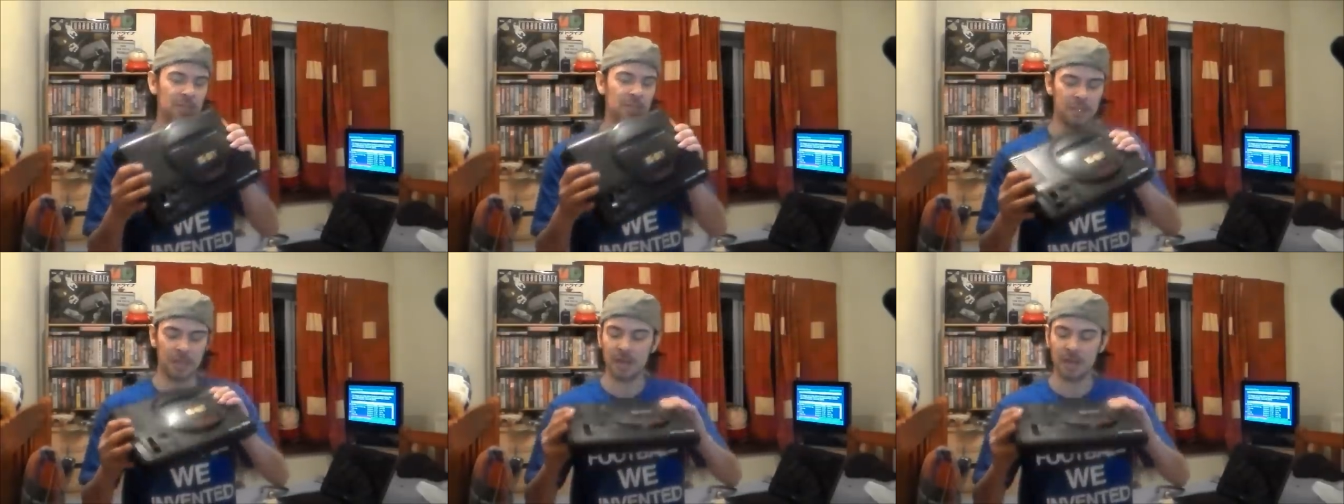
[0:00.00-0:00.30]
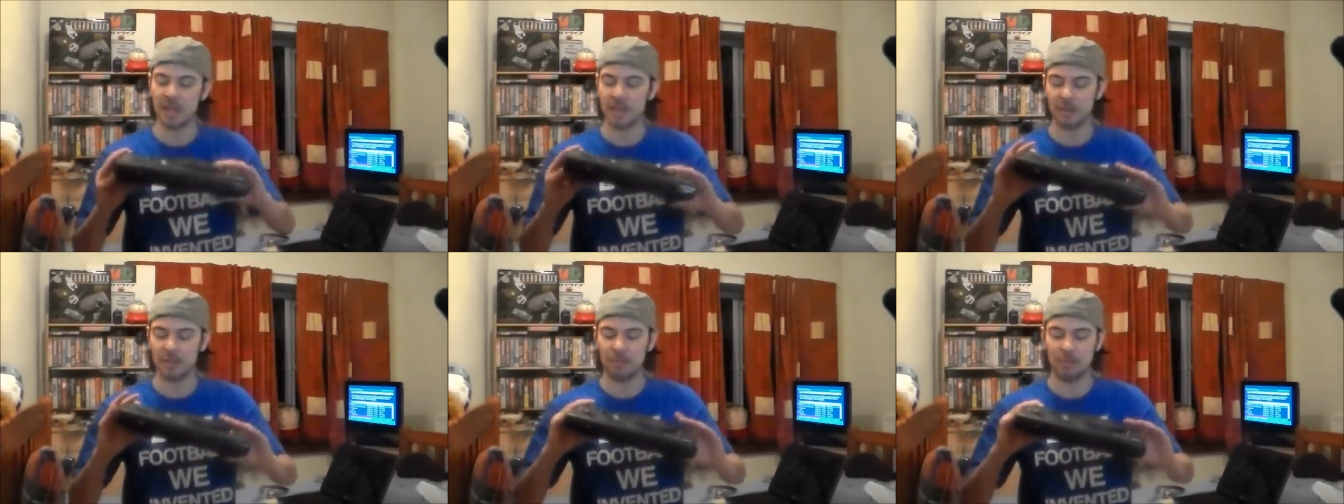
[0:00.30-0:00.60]
It's
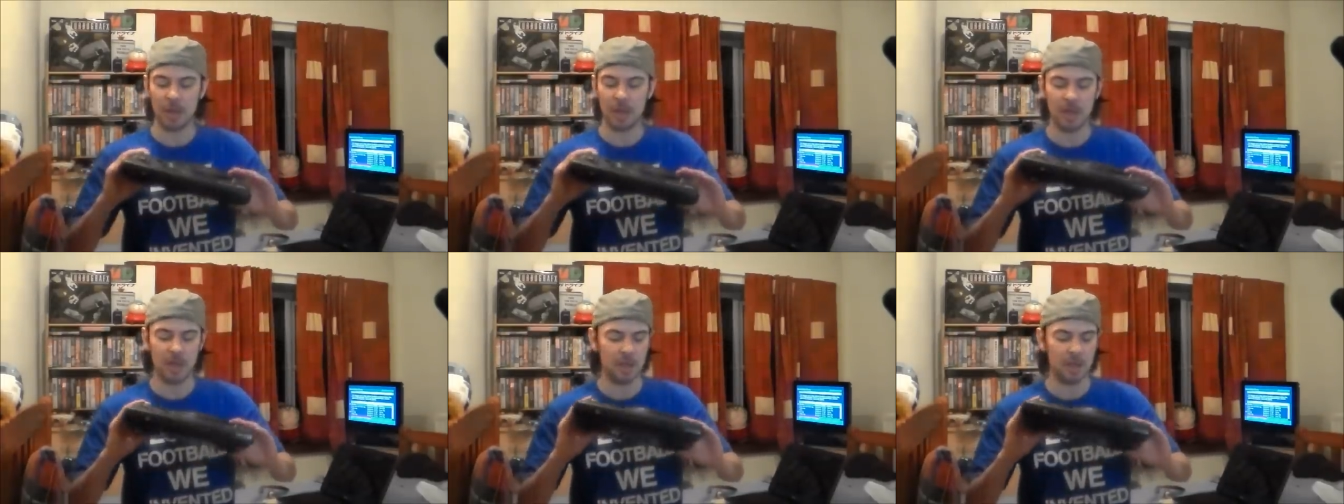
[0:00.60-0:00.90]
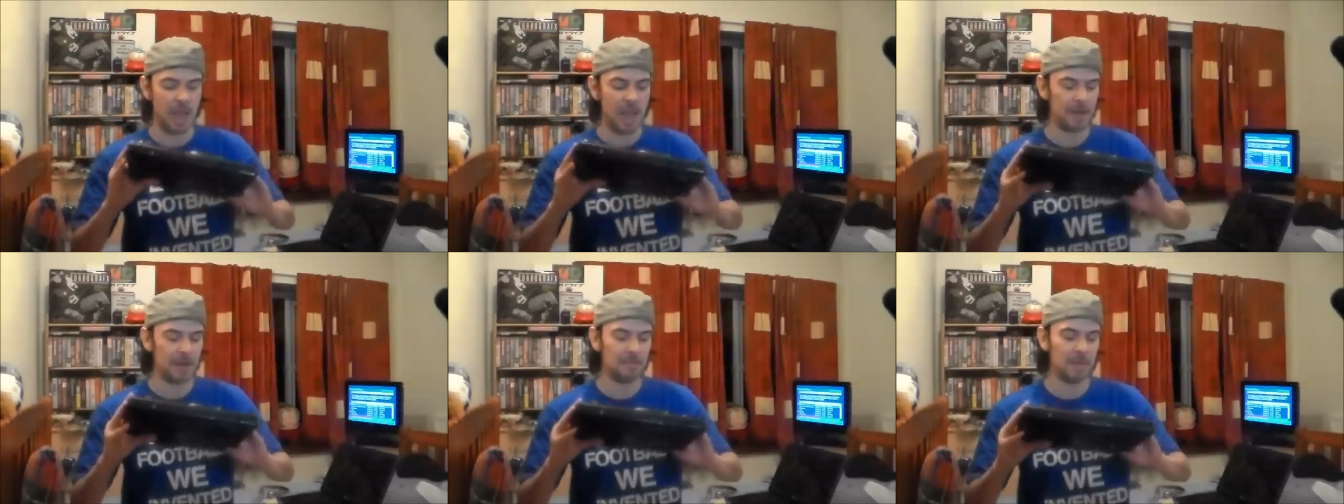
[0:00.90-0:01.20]
kind of like
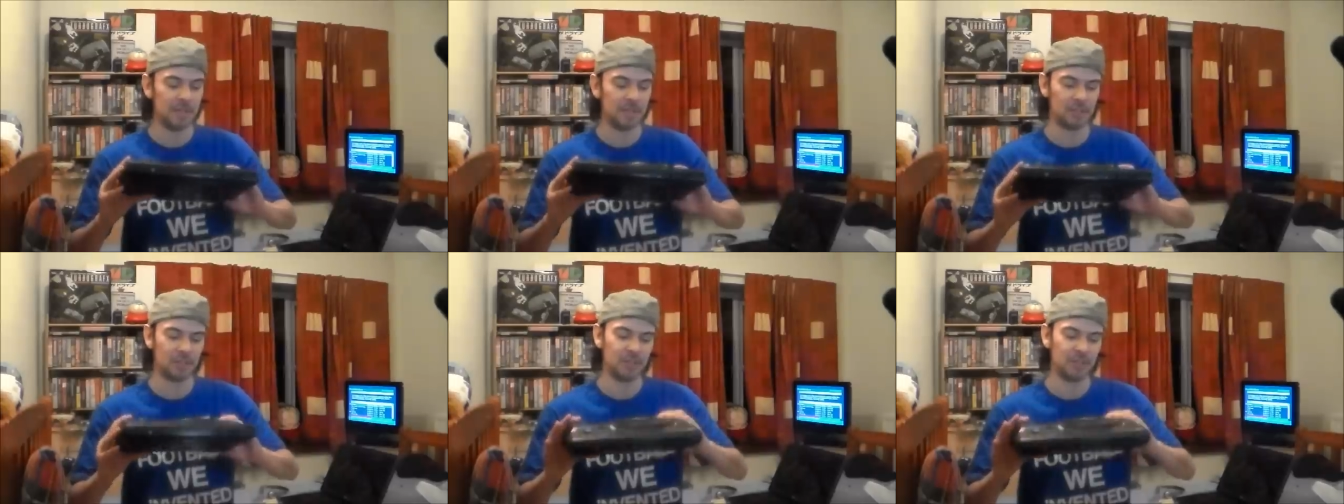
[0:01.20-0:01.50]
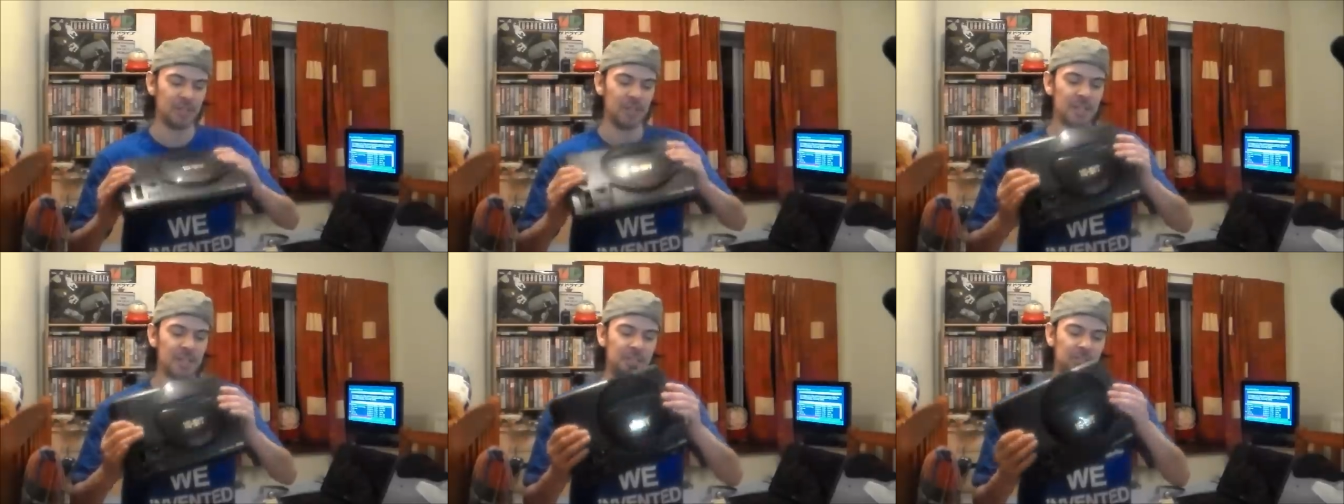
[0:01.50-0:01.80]
uh, Ed
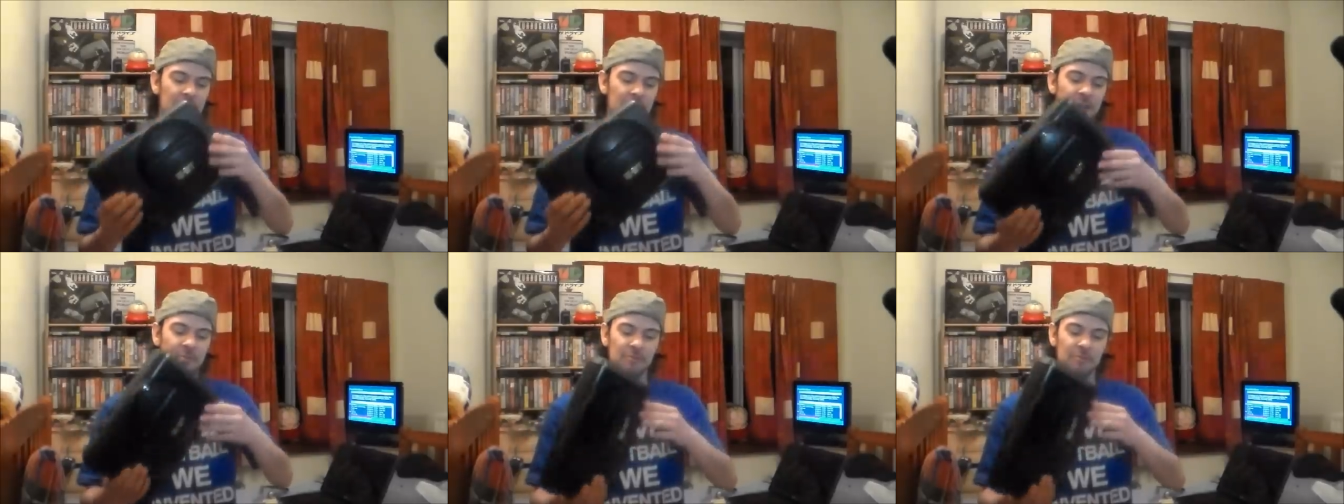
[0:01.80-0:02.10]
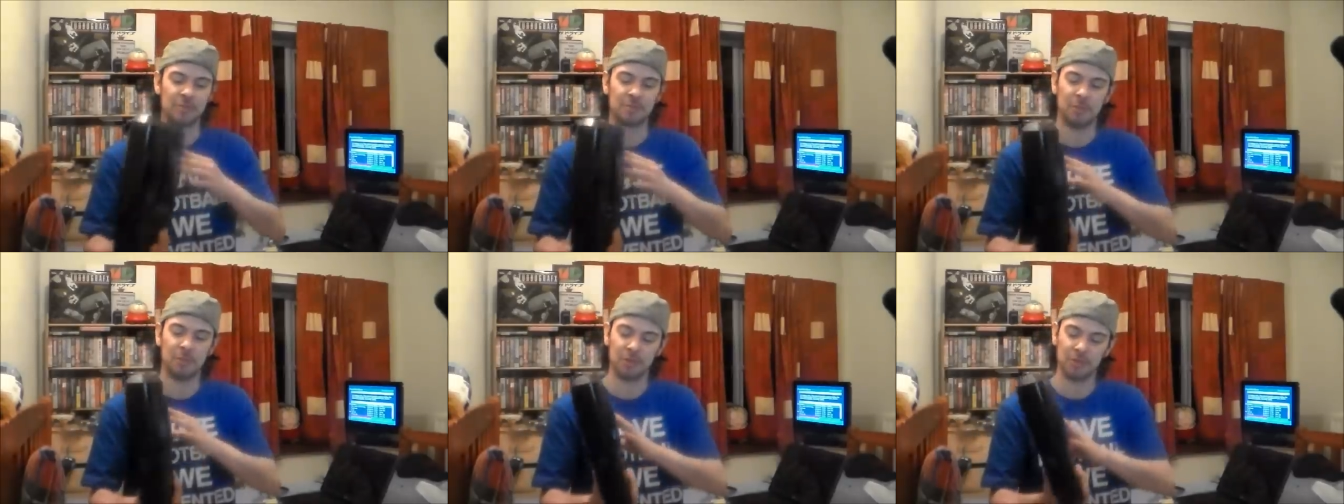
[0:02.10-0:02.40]
mentions in his
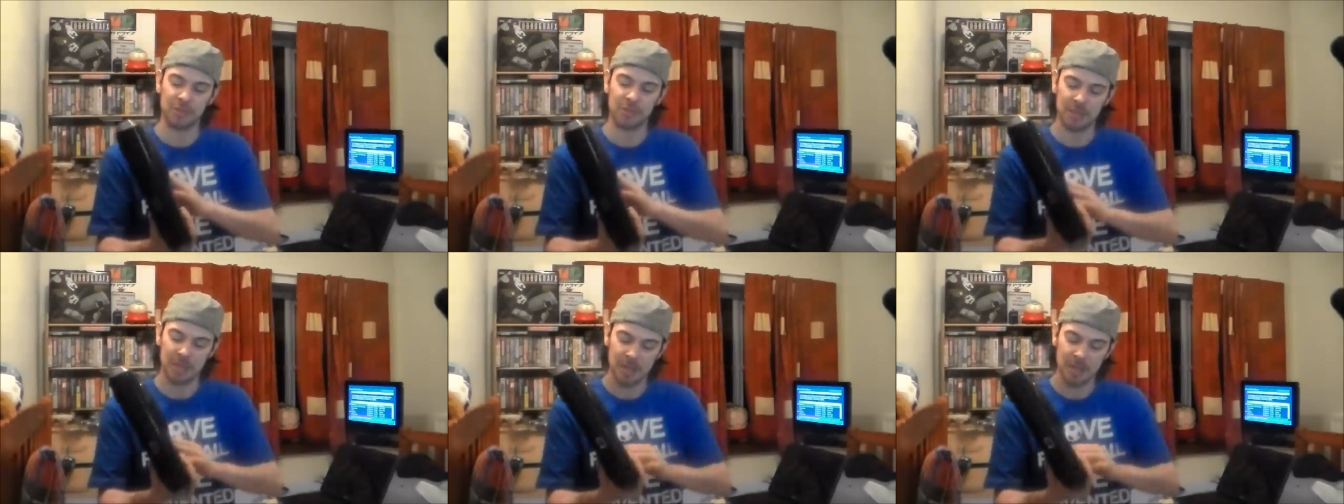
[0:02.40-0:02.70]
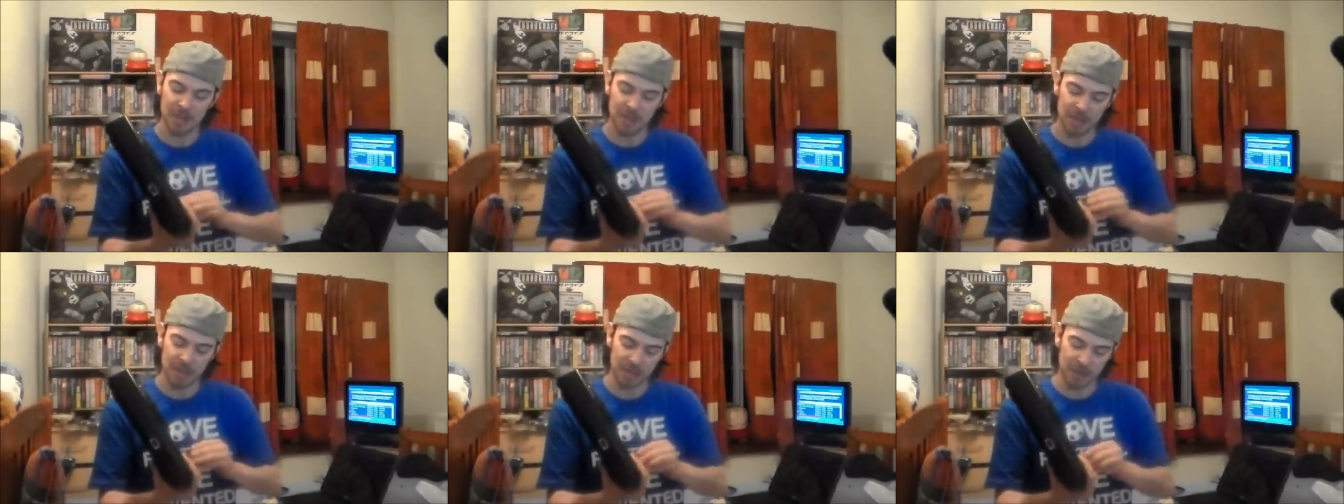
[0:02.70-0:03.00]
uh, response,
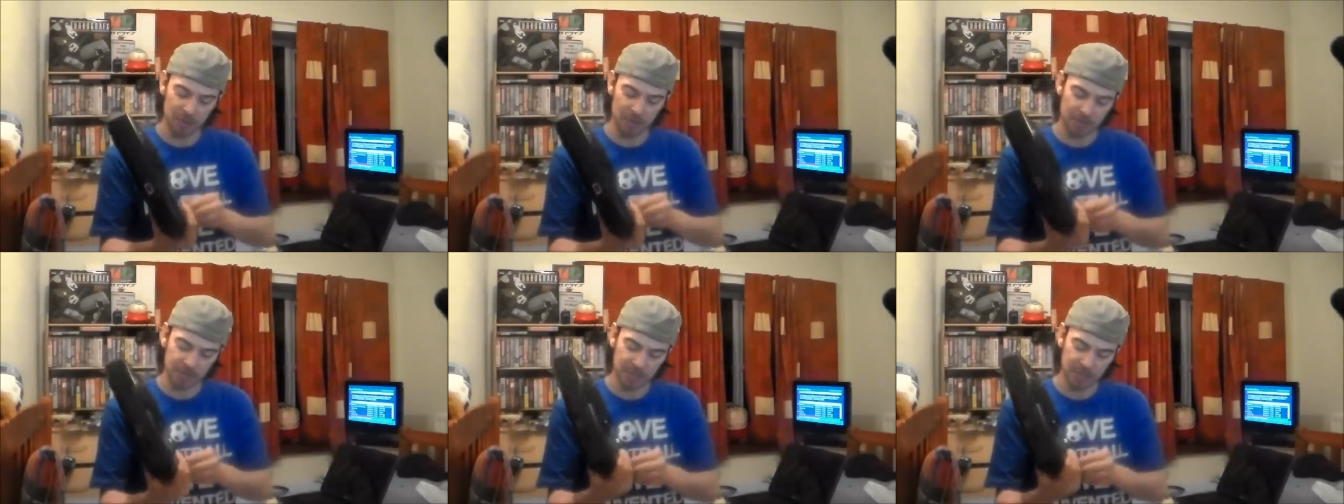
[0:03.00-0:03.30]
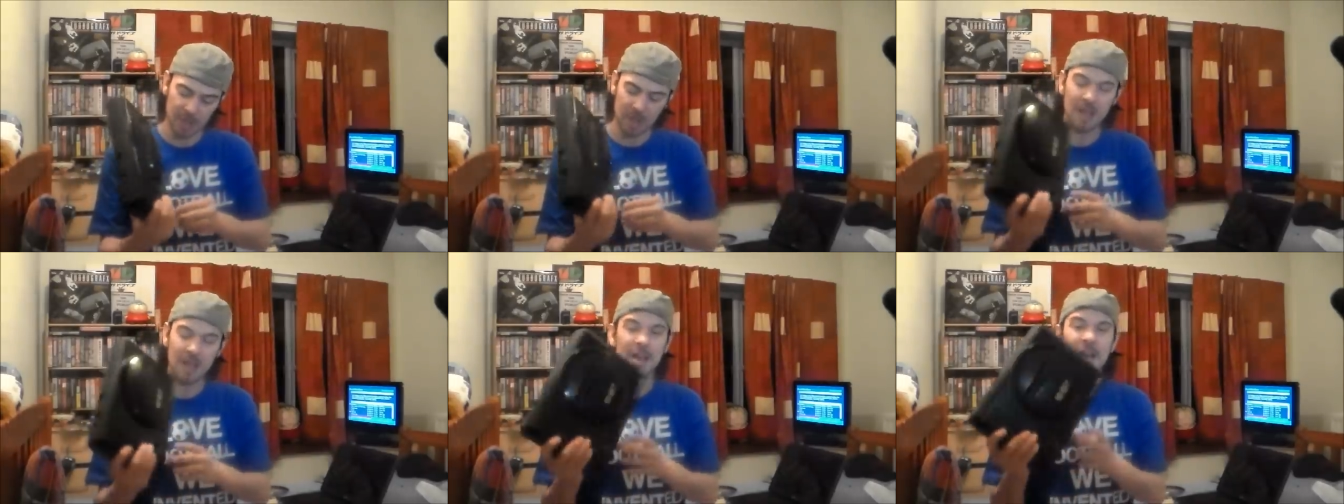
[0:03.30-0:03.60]
you know,
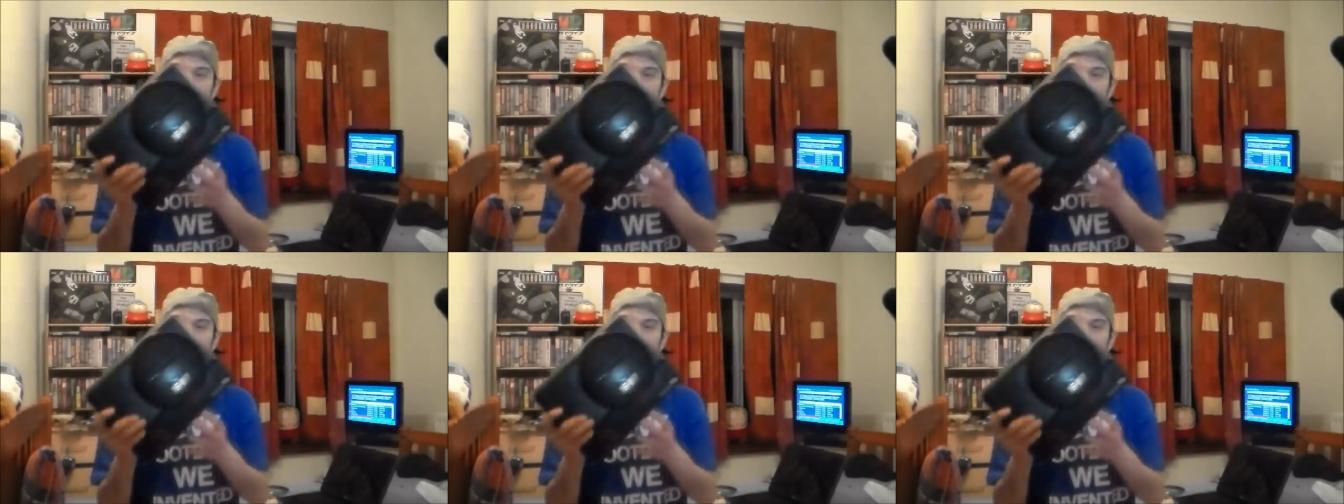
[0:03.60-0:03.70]
this.